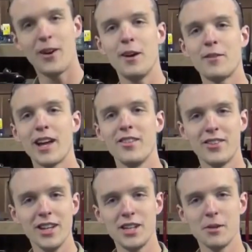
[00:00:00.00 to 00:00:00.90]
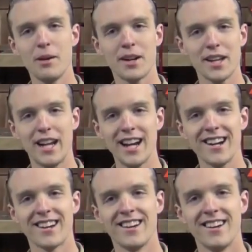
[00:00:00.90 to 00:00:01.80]
5-gallon teaching bucket
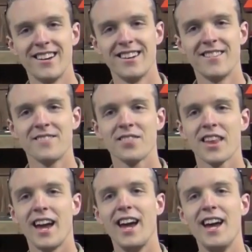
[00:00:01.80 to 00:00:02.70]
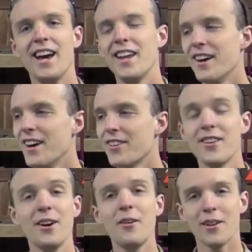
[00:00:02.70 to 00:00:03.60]
here, and uh,
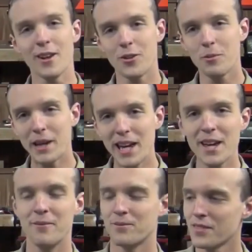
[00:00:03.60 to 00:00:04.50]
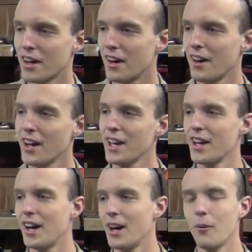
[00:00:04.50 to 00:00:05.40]
so let's begin. Alright,
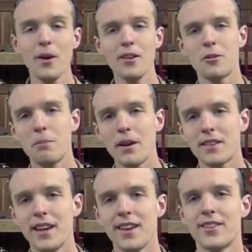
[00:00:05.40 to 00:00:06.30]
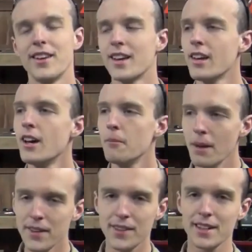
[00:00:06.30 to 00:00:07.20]
uh, what is spark testing?
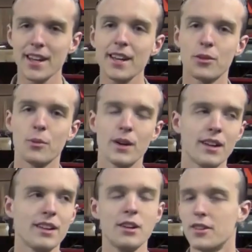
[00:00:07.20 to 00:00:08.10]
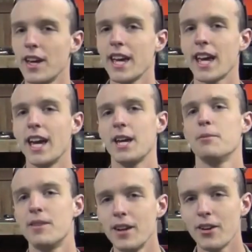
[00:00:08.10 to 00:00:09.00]
Basically, it's when you take a
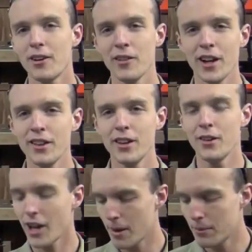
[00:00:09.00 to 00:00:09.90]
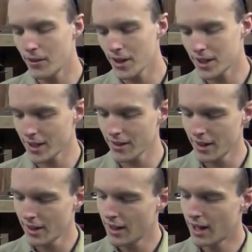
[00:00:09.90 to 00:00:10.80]
material of an unknown composition,
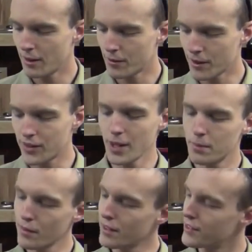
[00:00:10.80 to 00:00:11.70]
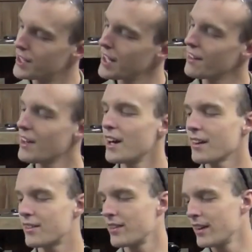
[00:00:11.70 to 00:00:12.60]
uh, for example, these channel
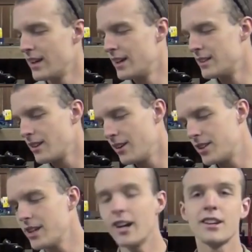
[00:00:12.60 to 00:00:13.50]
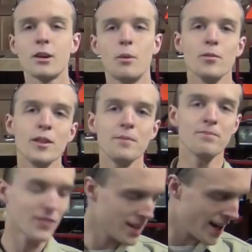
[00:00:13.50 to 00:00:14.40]
locks, their generic
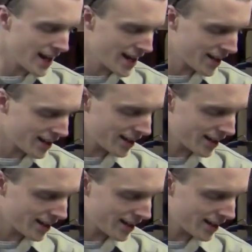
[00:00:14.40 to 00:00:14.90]
equivalent. And